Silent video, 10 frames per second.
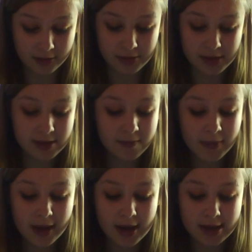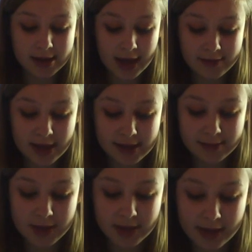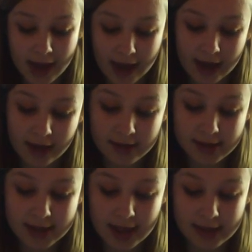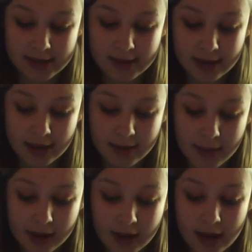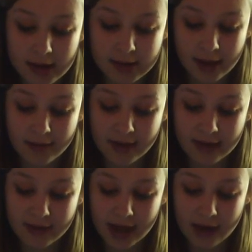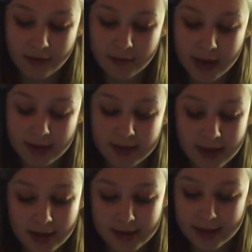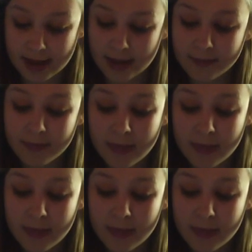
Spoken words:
the calls. Dave tells him it's okay. He understands that he made Kurt's life a living hell for months and he took it.